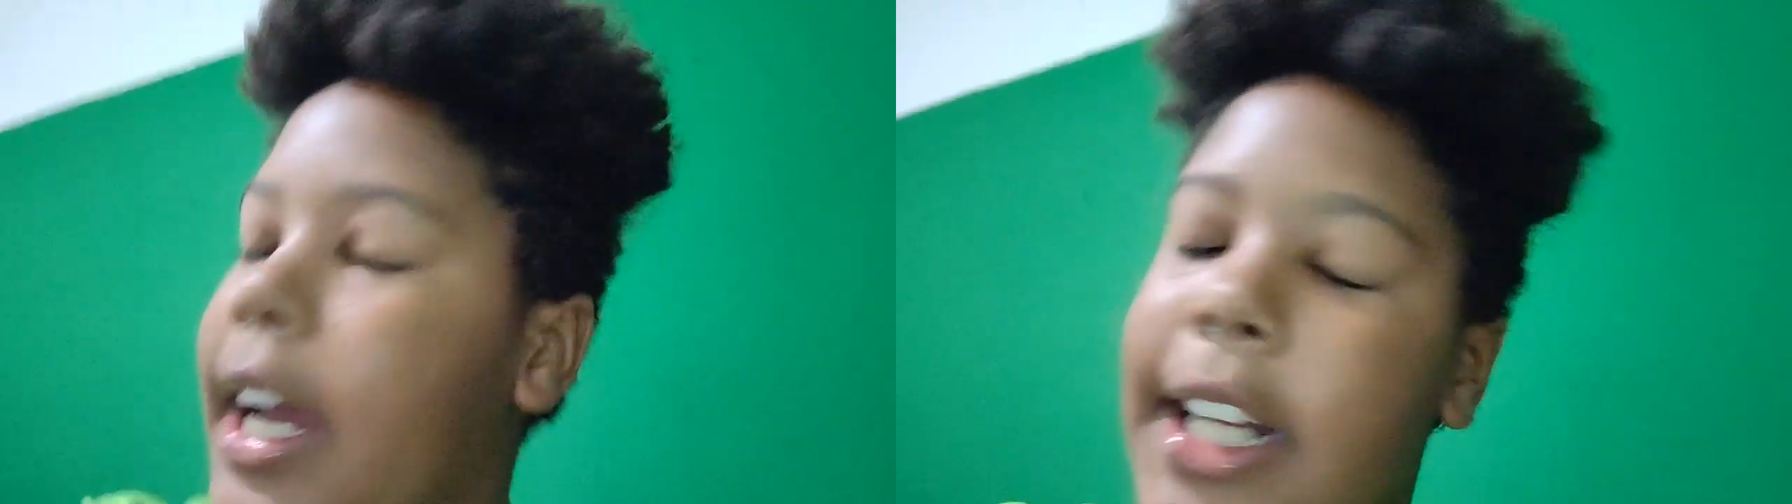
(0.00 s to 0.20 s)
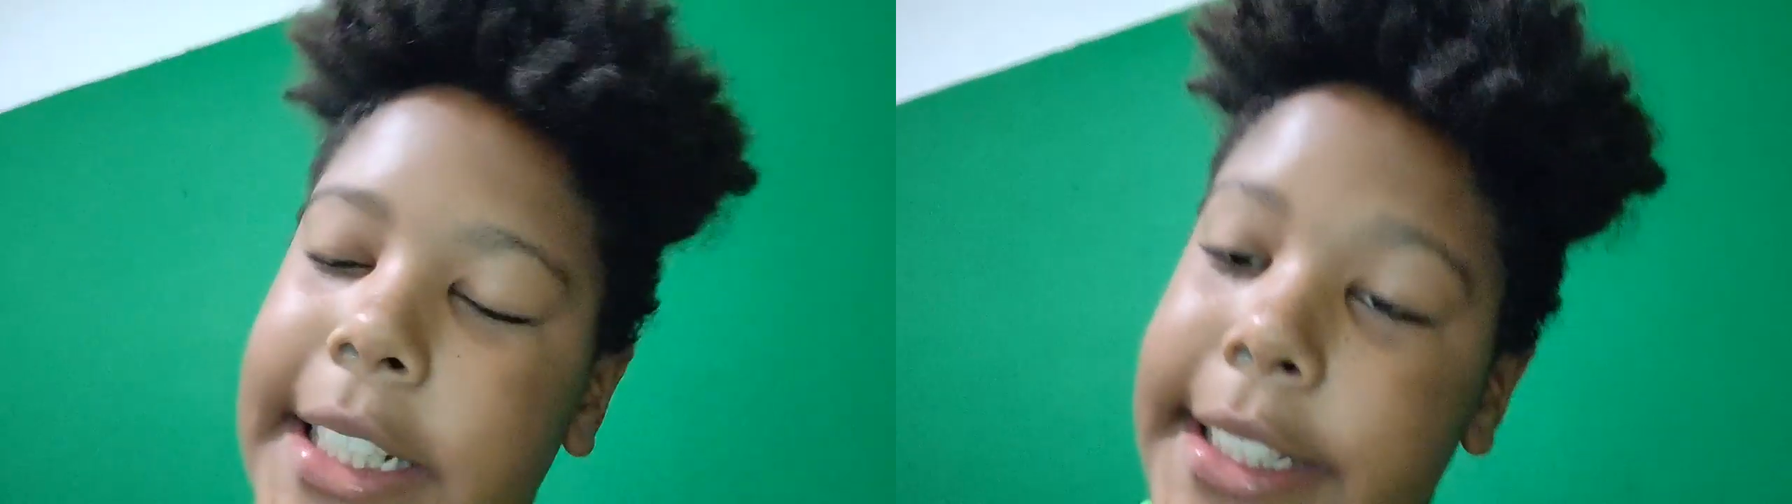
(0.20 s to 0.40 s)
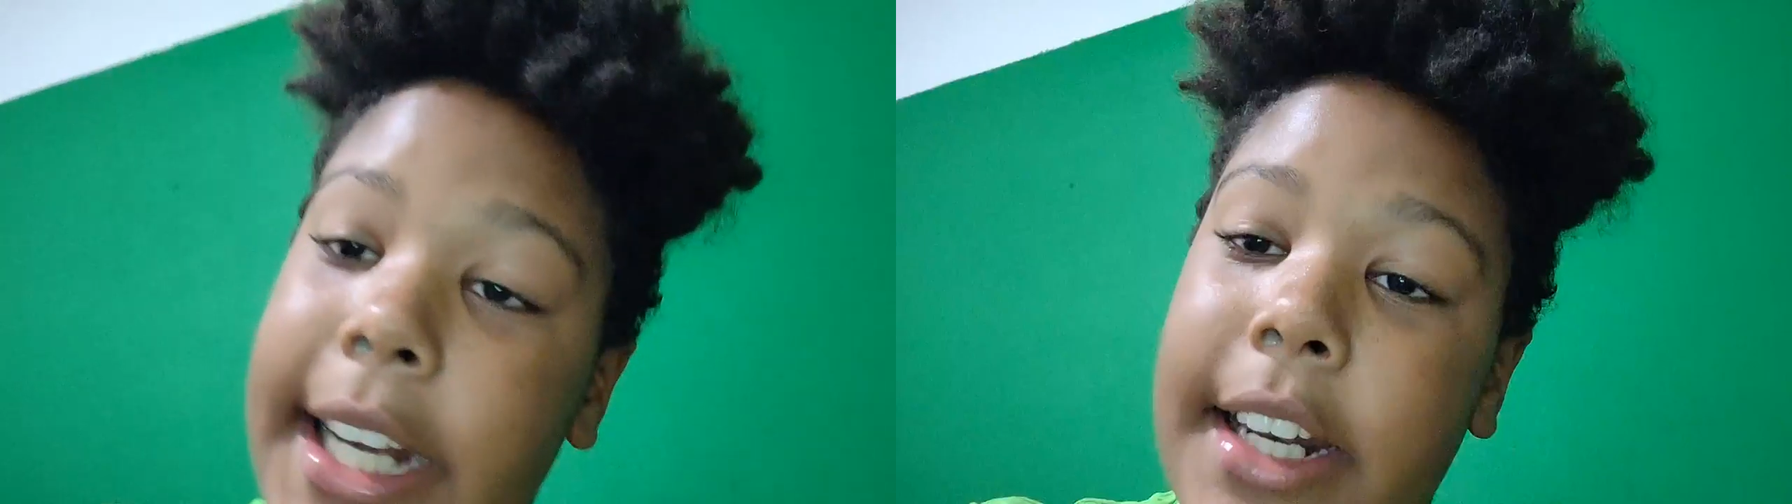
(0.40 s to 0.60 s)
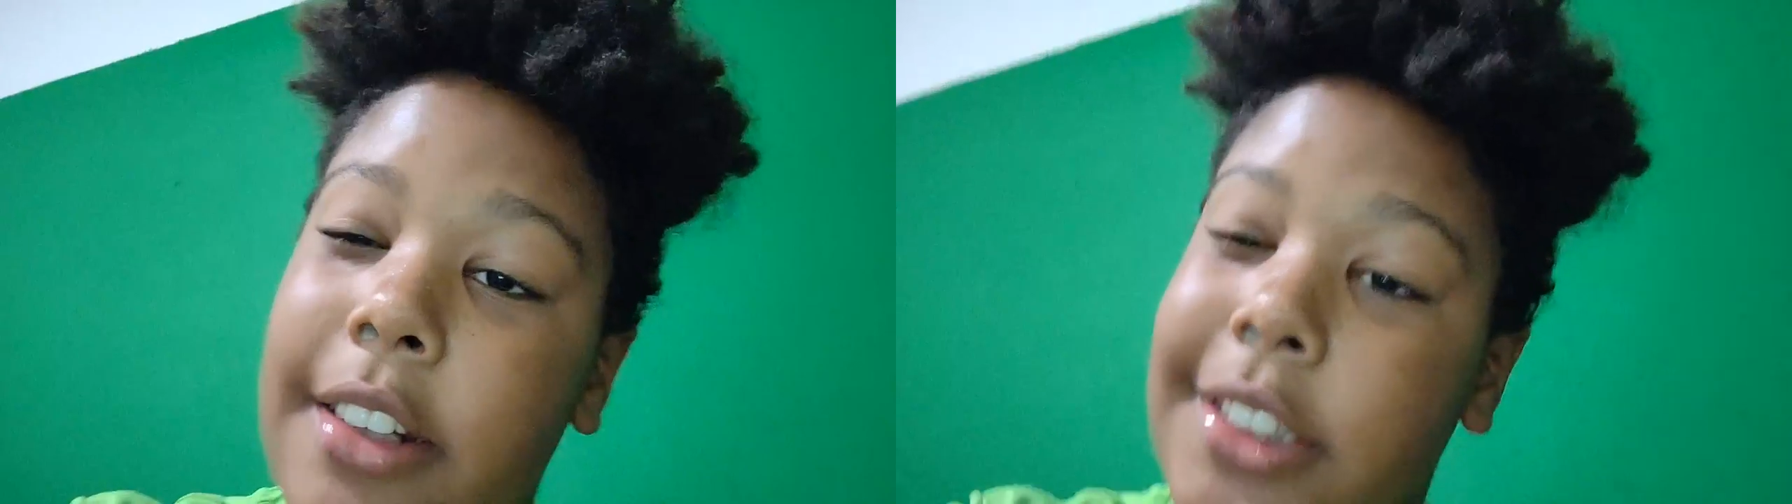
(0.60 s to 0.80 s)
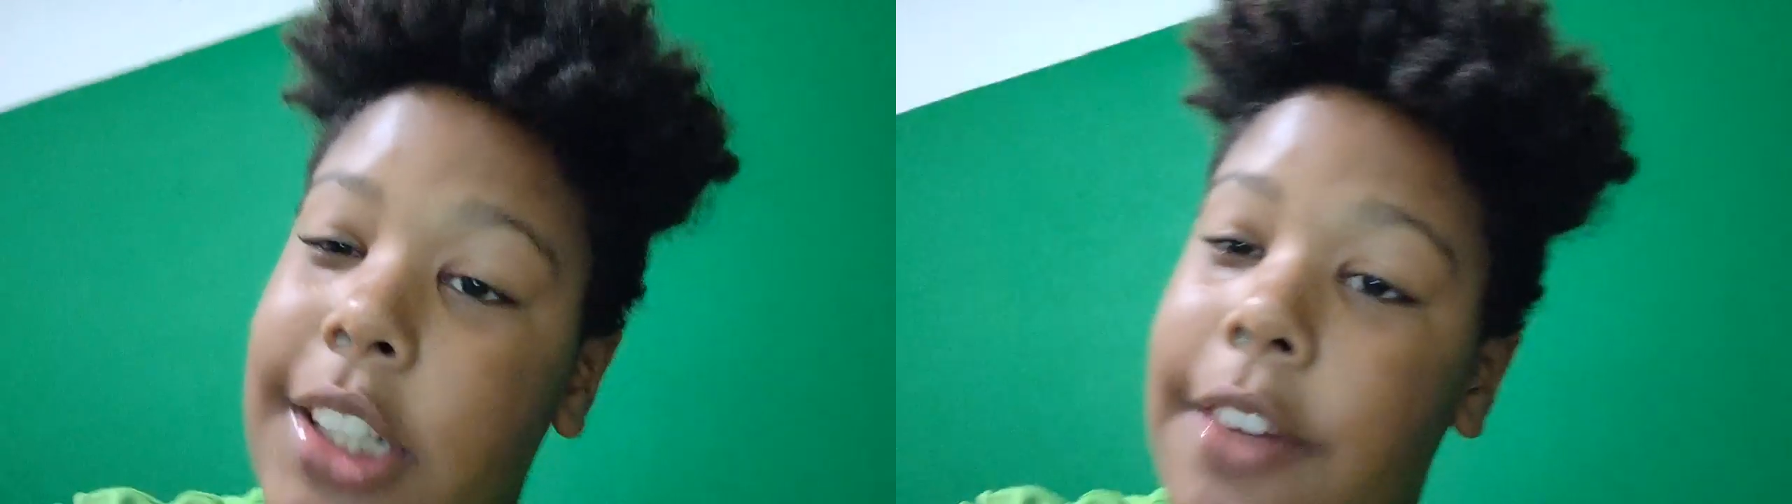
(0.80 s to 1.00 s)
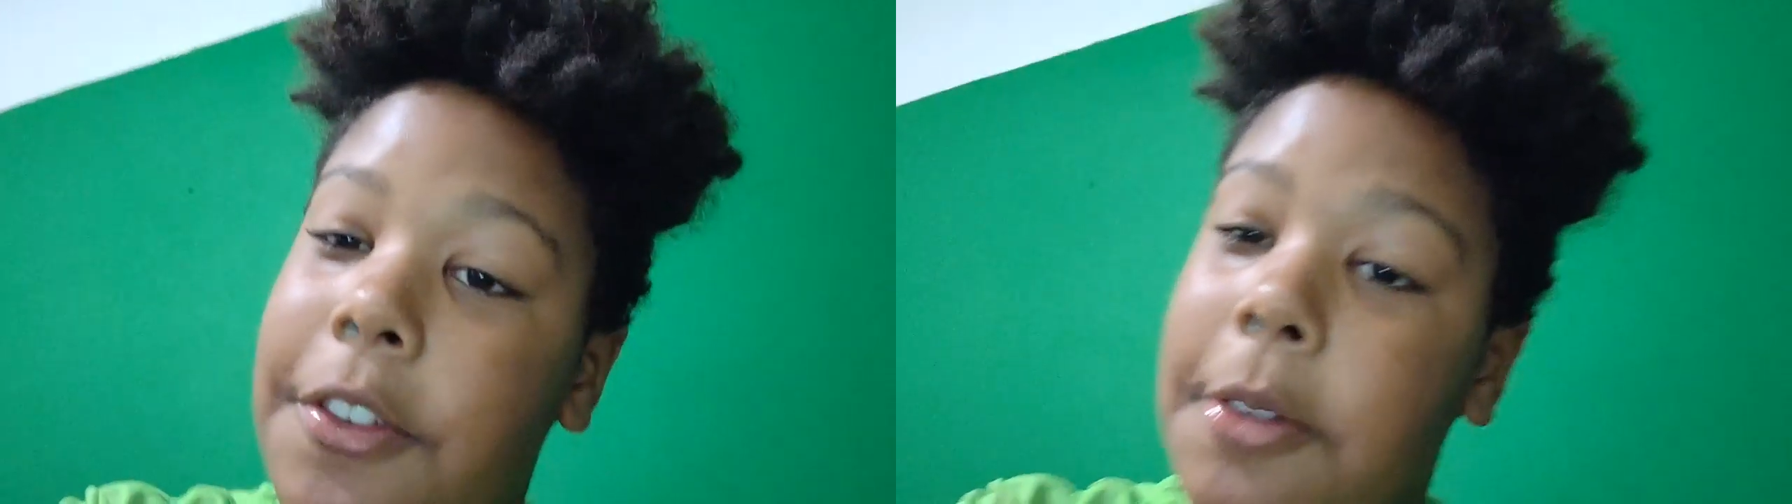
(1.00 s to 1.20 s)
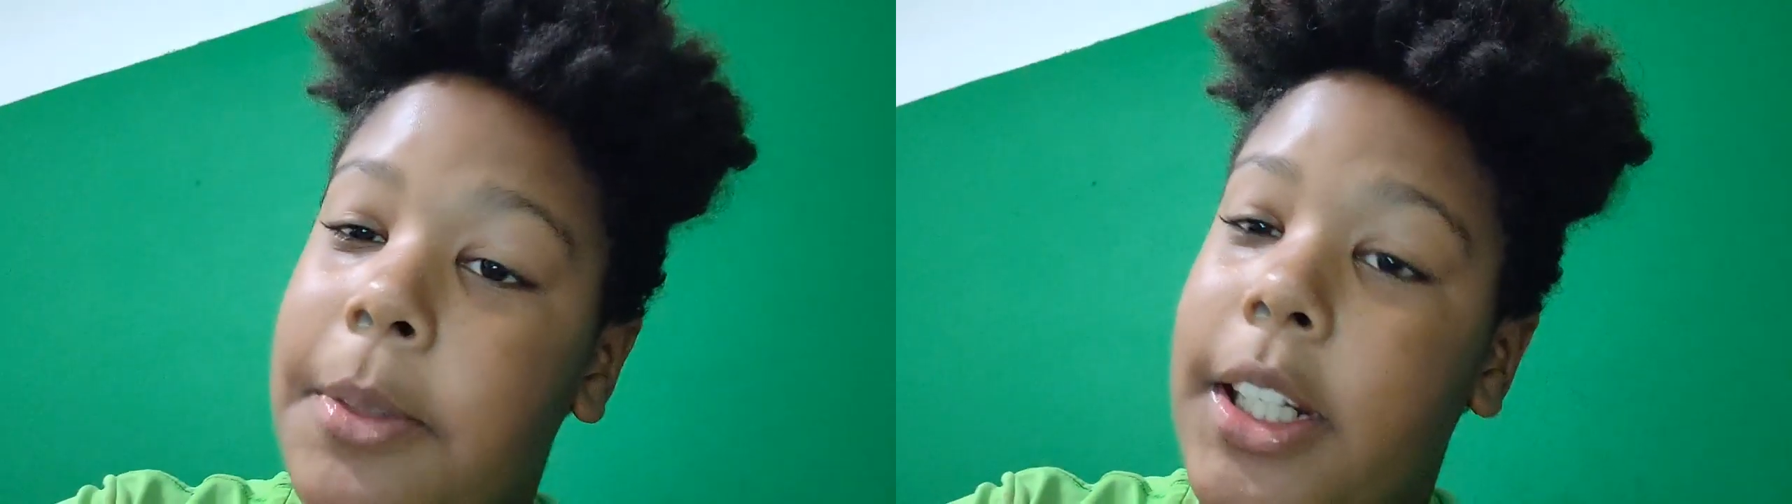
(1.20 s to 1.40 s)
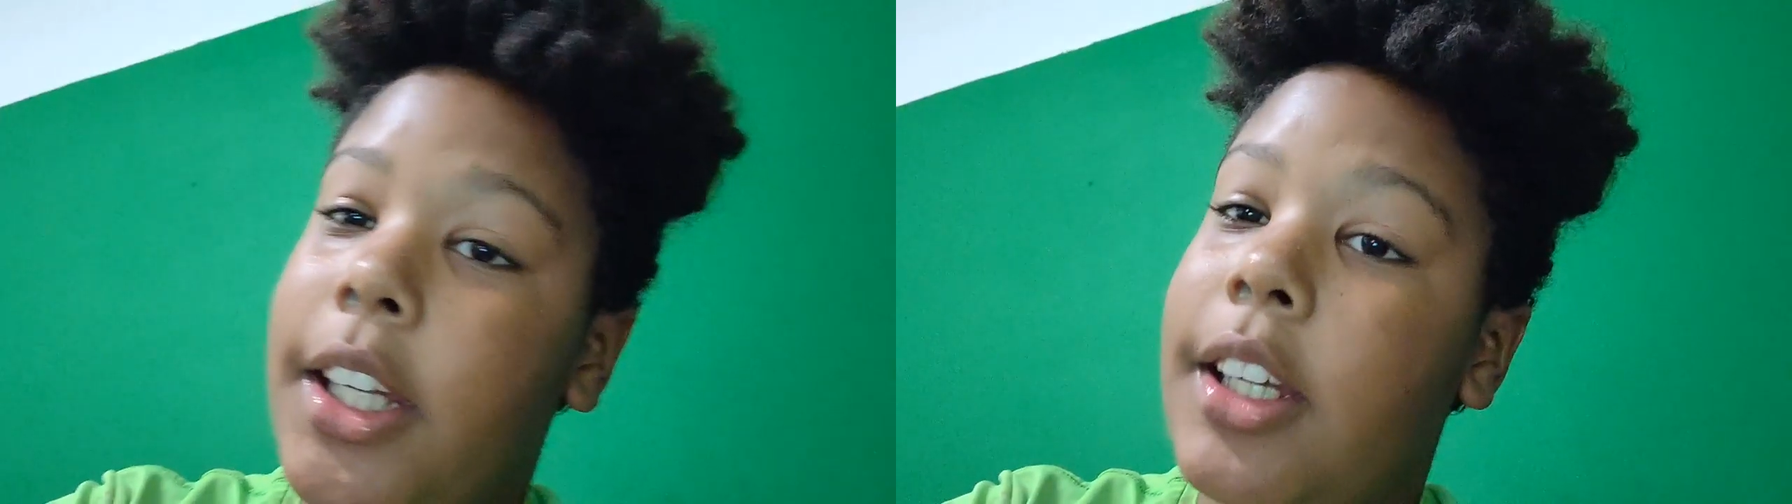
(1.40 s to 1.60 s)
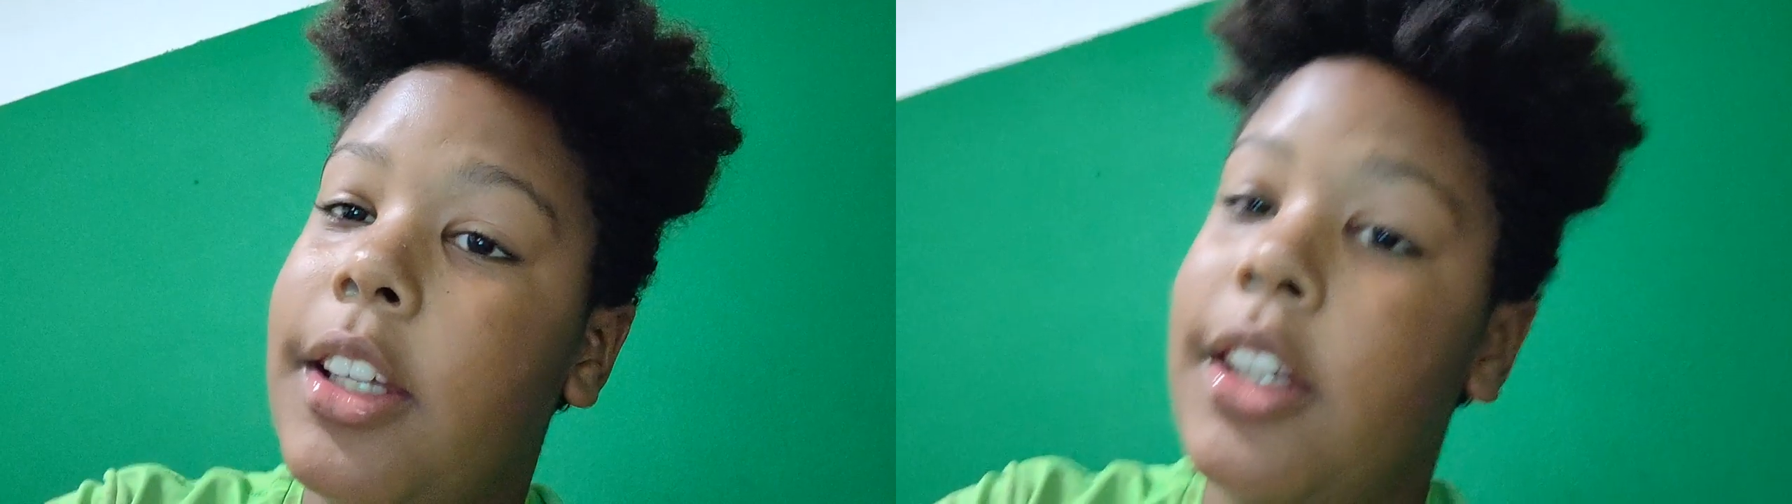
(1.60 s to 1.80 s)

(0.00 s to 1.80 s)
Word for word: I just had to stop for a minute.